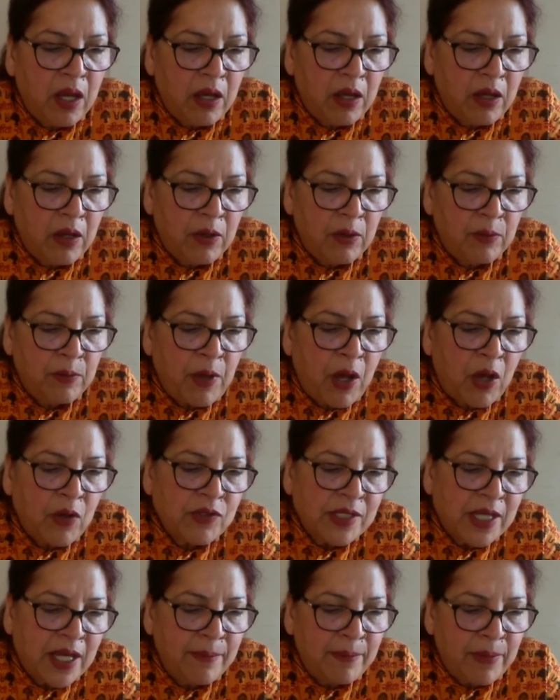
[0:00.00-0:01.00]

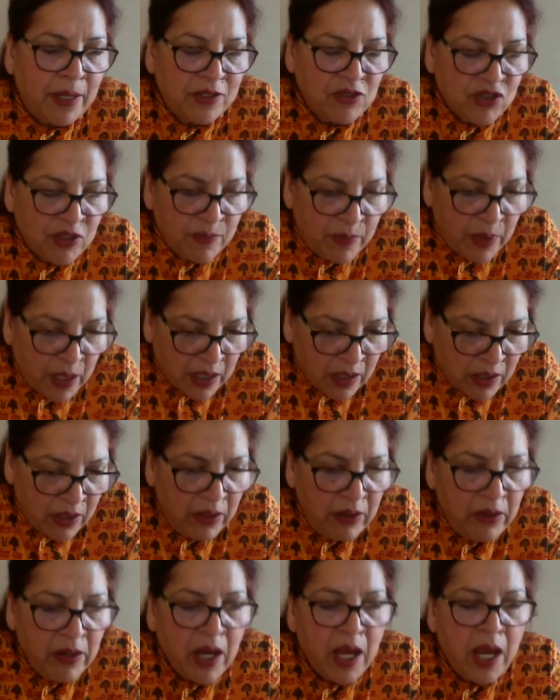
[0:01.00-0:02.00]
Bhau Sahib Banshi
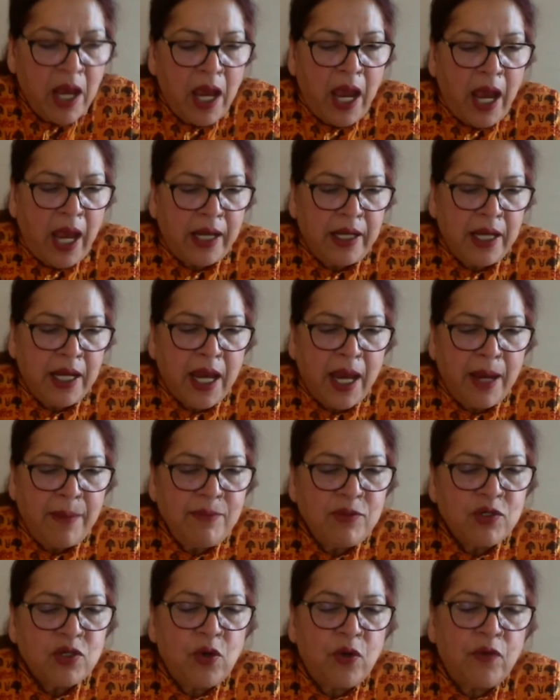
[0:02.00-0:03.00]
Bakhar, and he
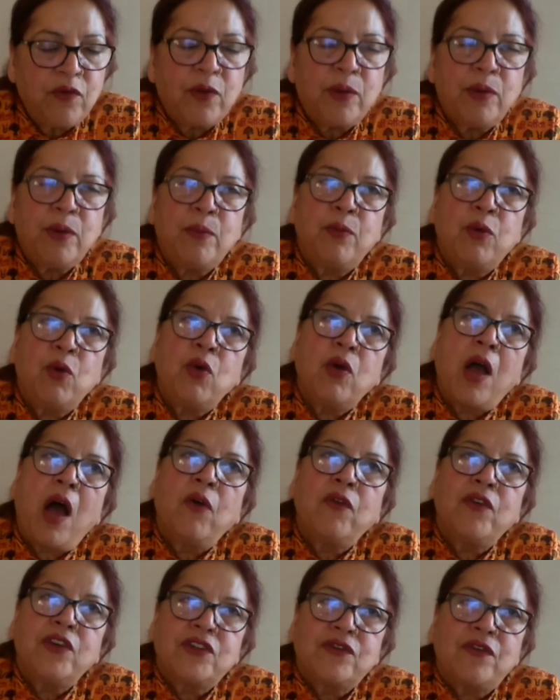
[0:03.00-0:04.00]
came to know from the book
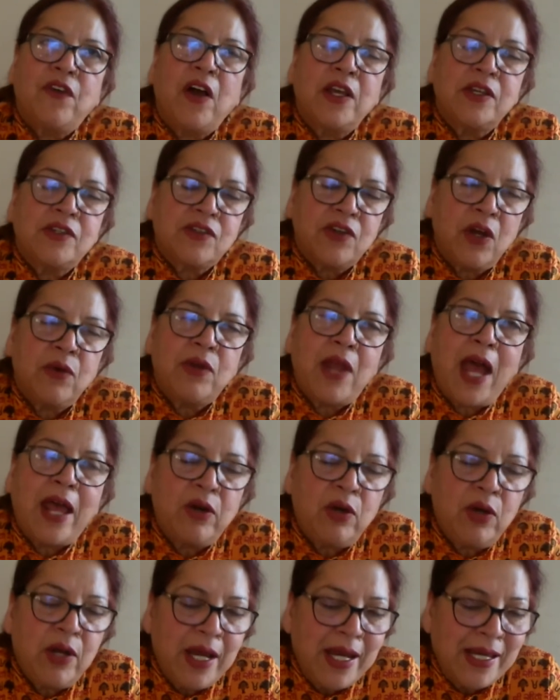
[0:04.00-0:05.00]
how Vishwas Rao
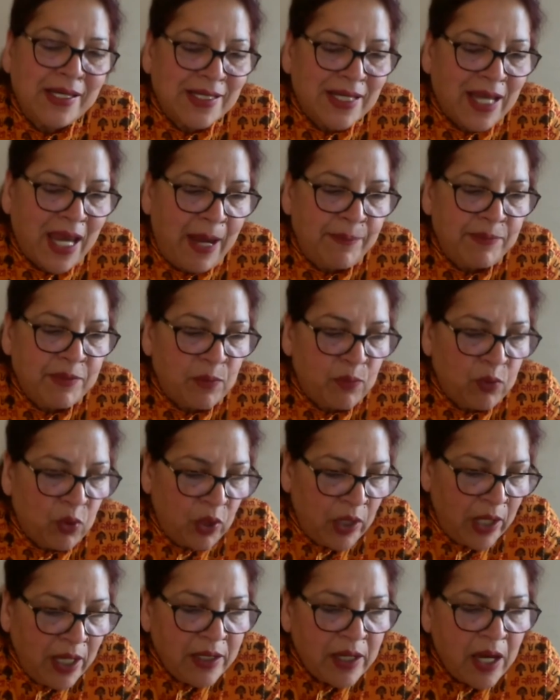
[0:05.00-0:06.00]
narrowly escaped a
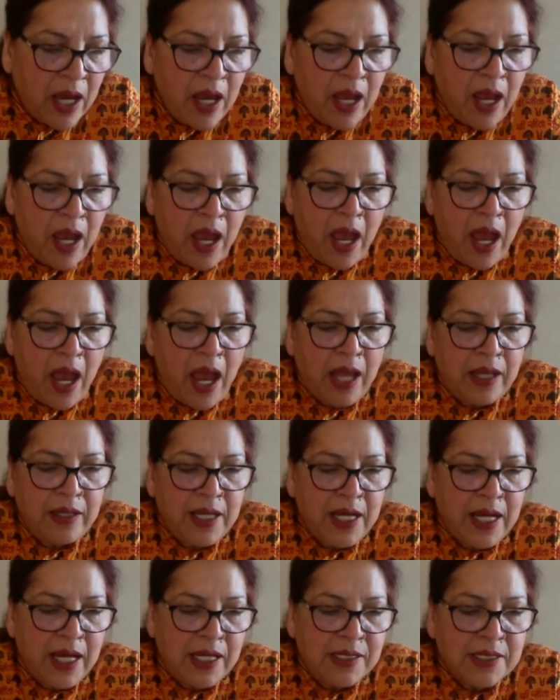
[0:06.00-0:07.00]
bullet,
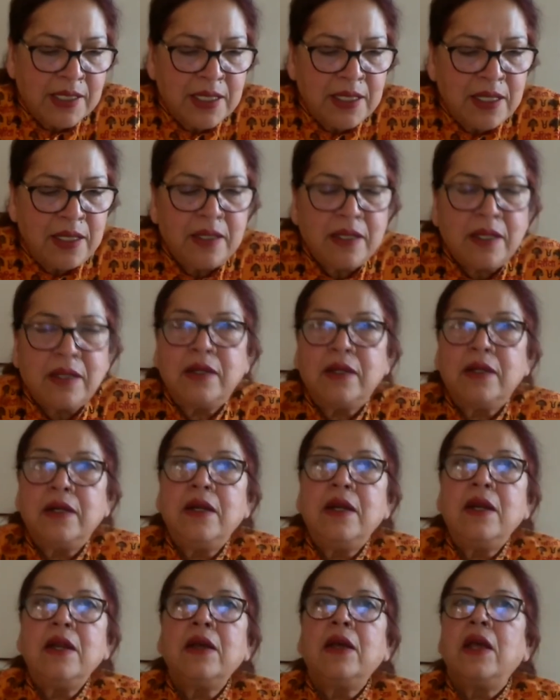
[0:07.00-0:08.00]
and the incident
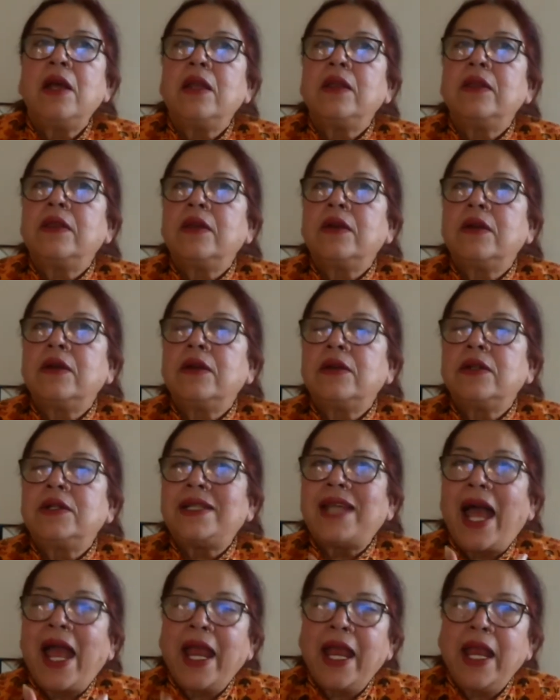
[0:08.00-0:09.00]
turned
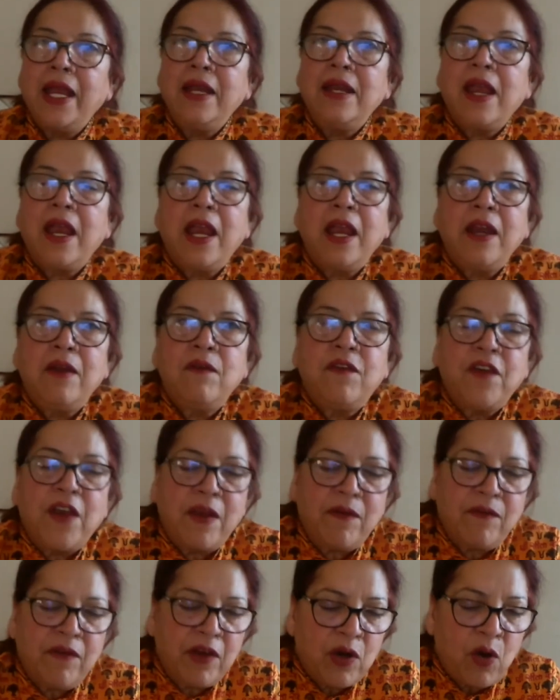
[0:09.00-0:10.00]
the tide in
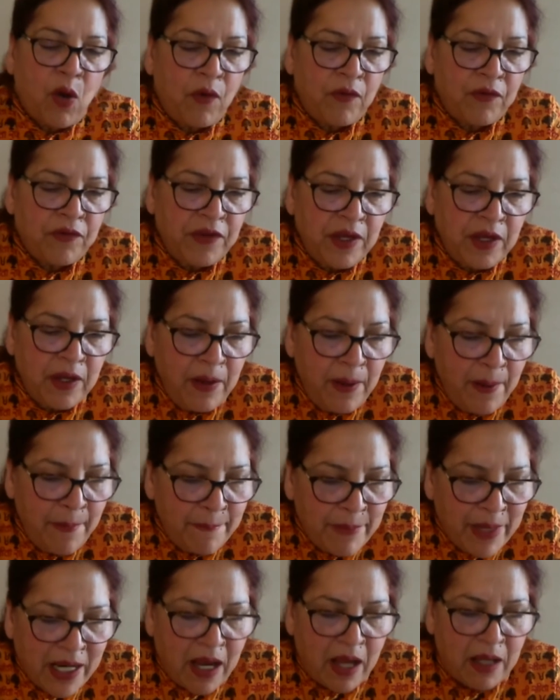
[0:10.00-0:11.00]
favor of
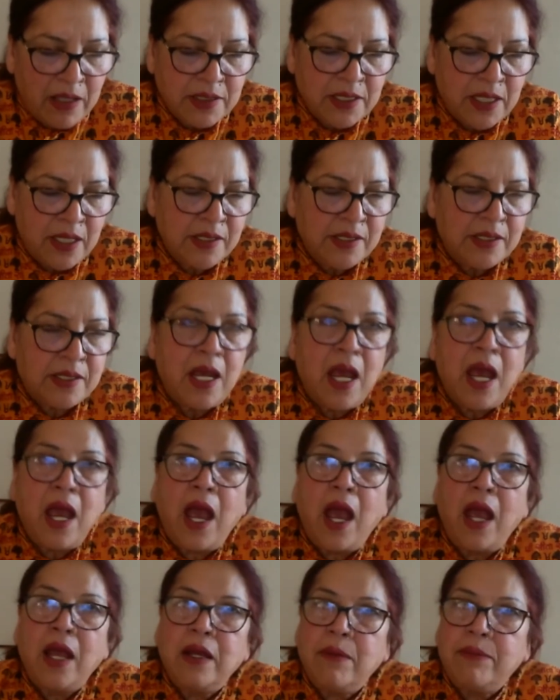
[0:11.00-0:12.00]
the Marathas,
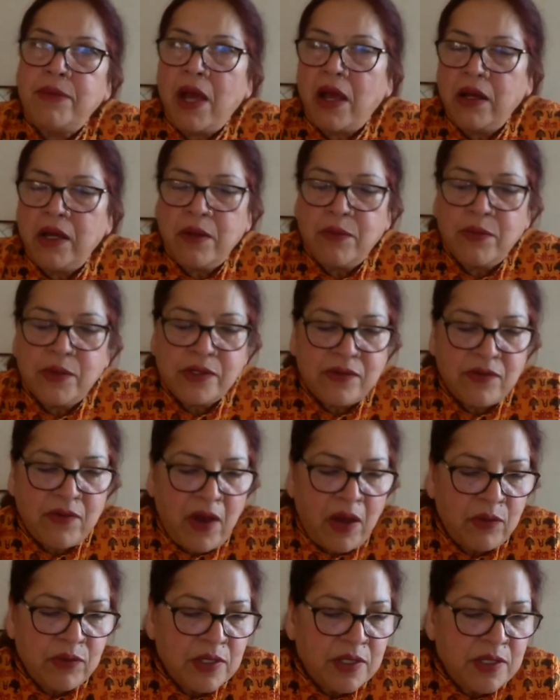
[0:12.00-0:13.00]
and Abdali was
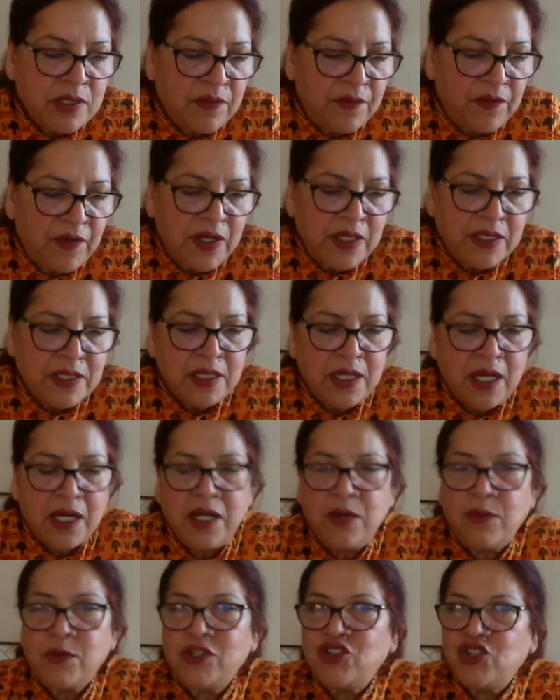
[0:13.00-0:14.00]
routed, defeated,
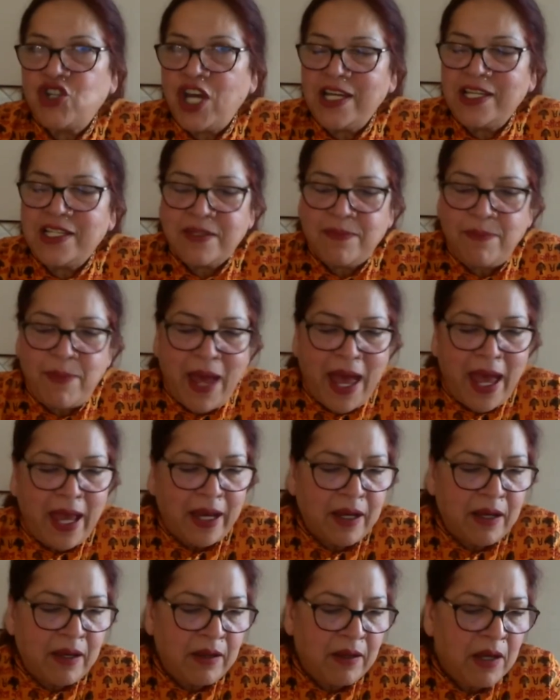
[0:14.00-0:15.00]
and he was chased
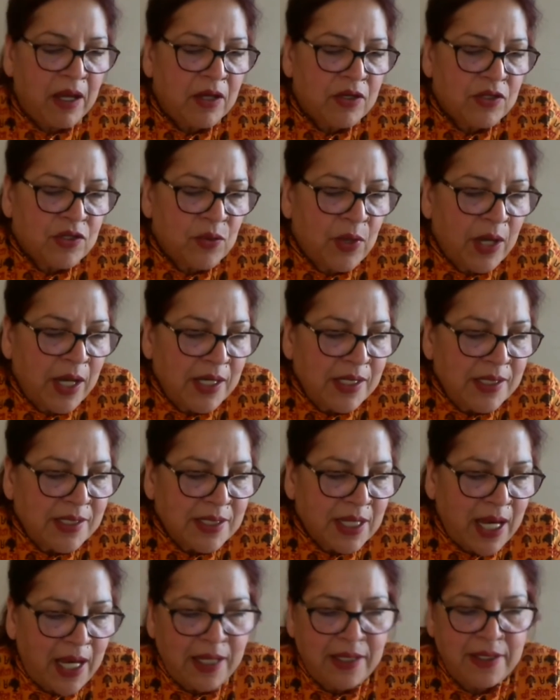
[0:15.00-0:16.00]
back to
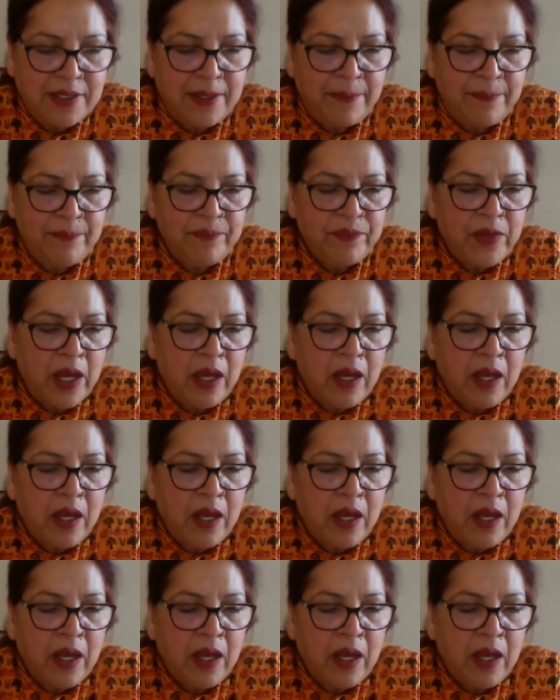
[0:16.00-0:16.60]
his kingdom.